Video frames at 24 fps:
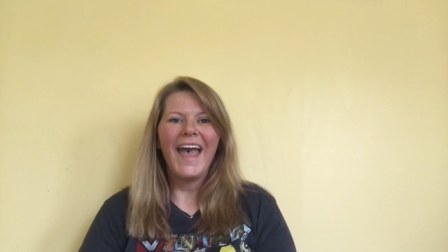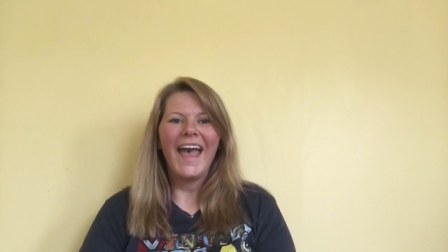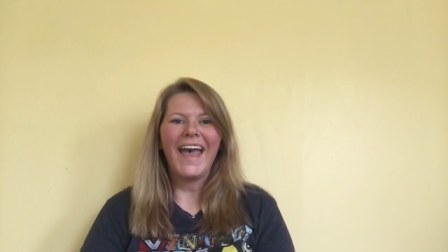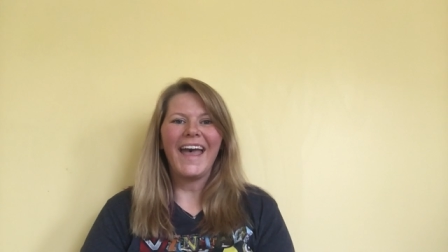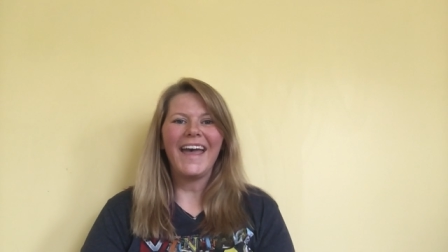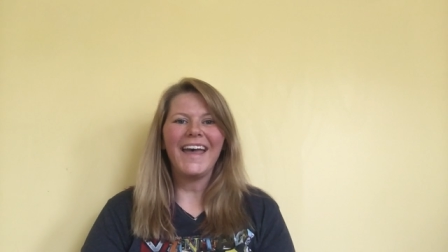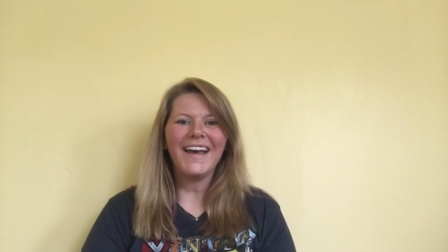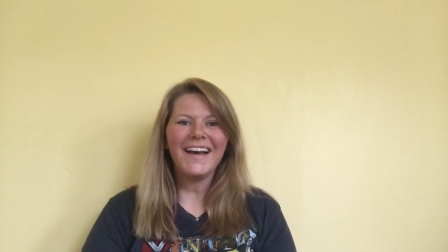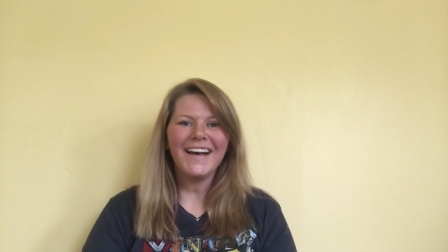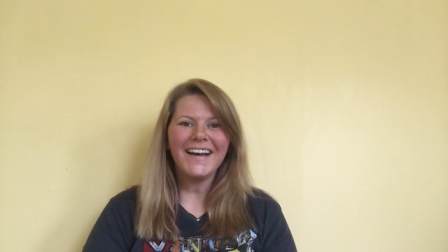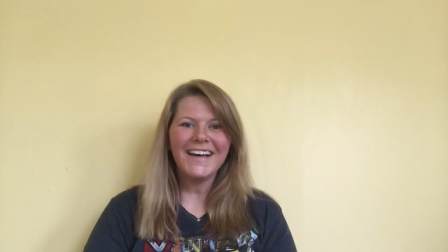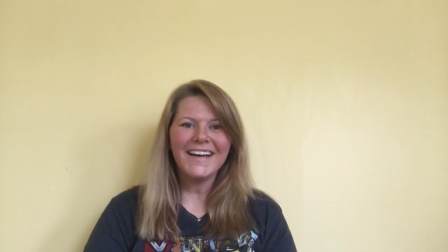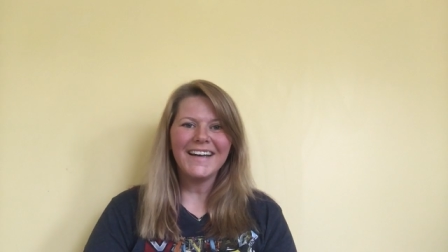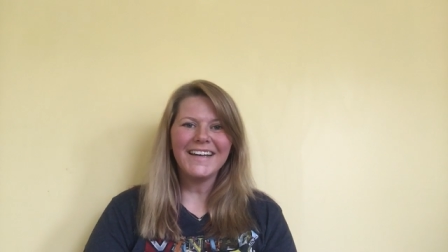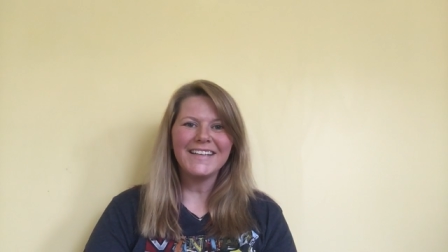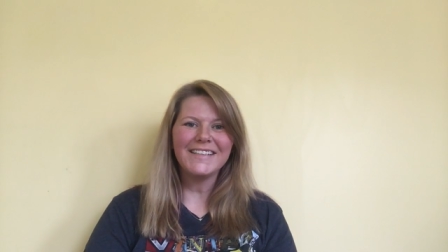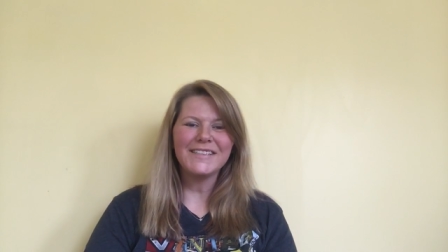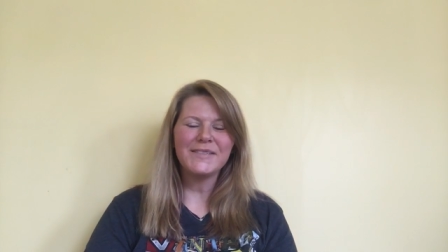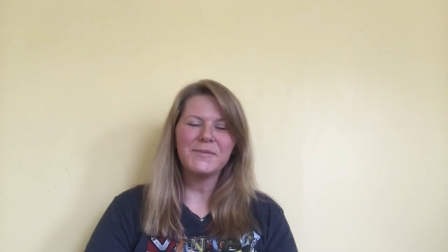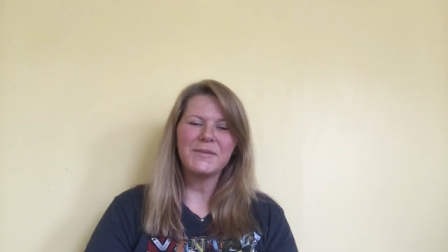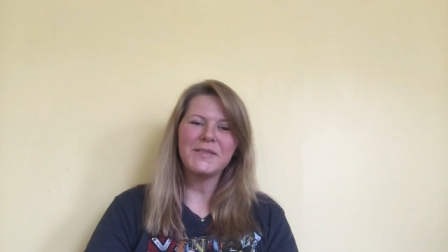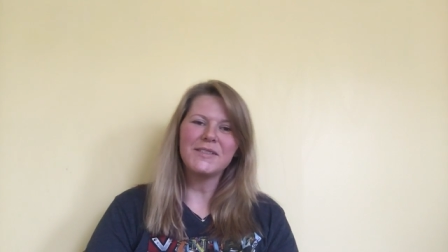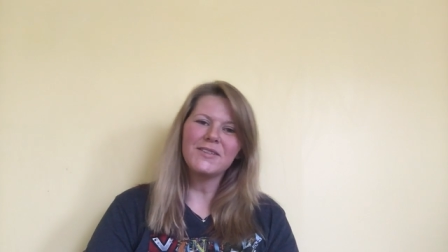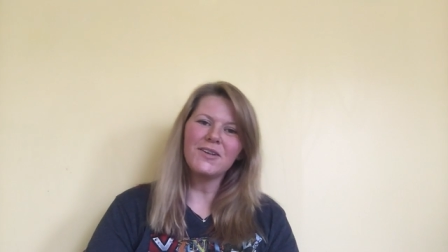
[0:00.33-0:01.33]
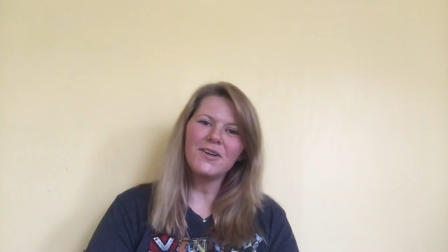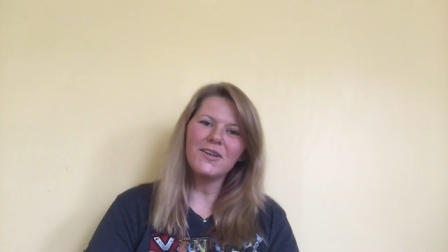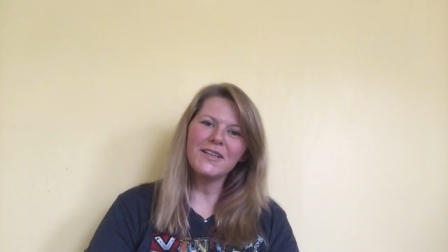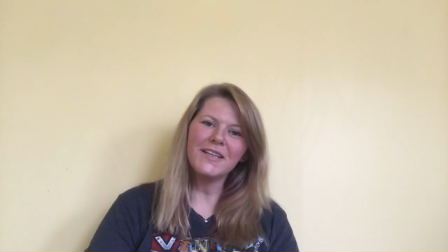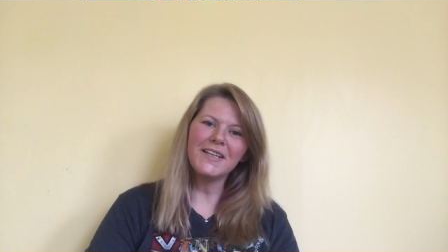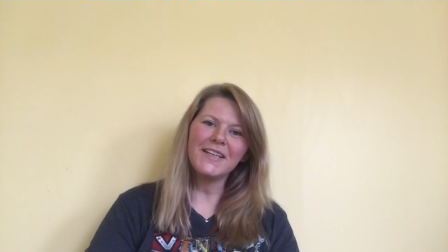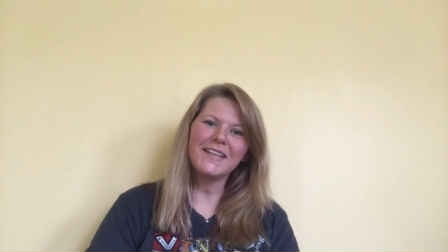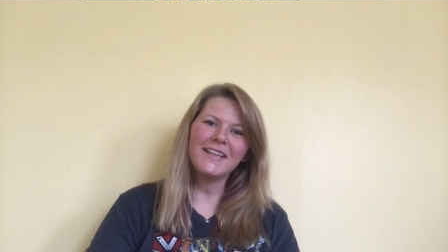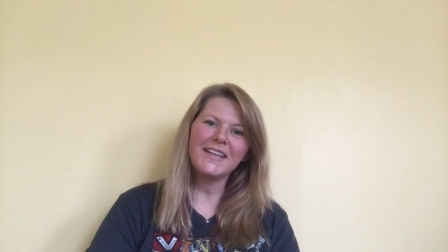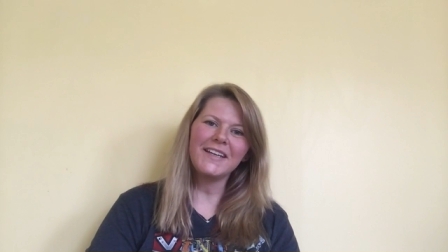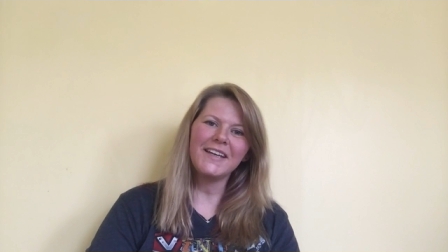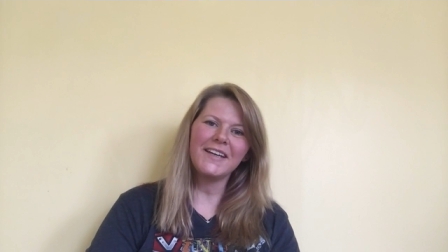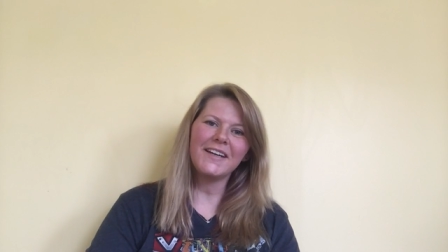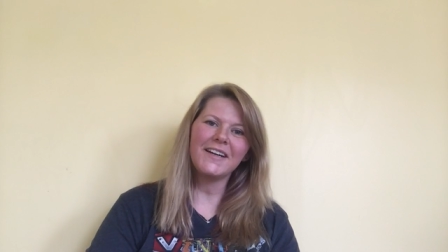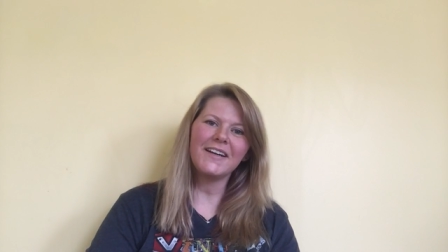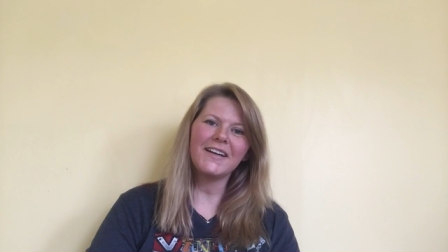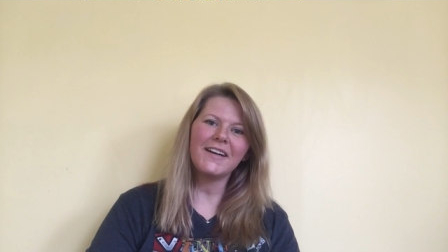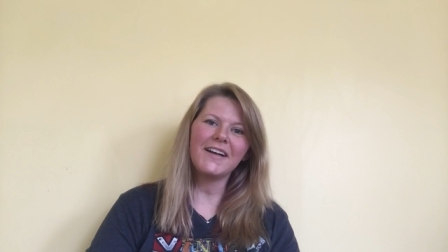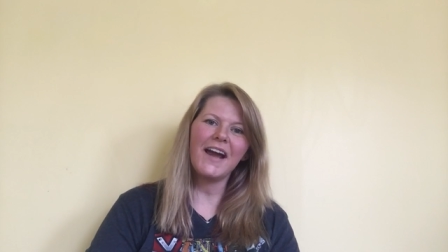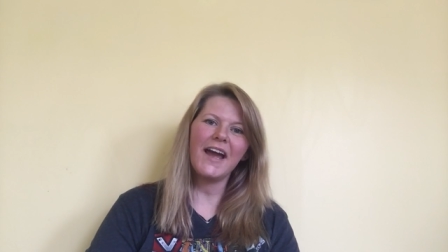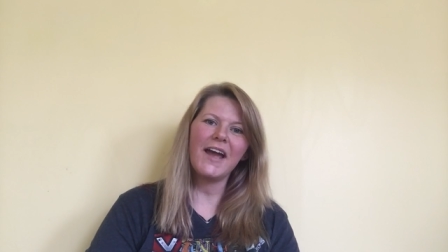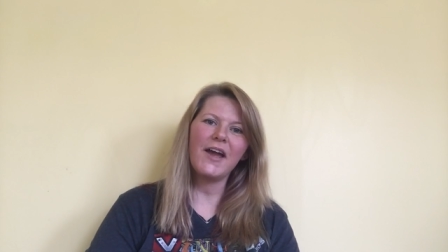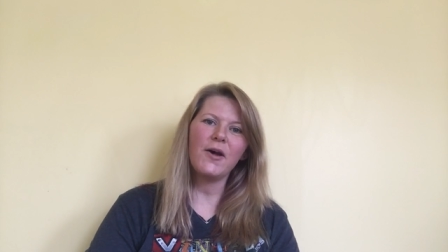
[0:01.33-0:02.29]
Hey guys, Miss Colleen here.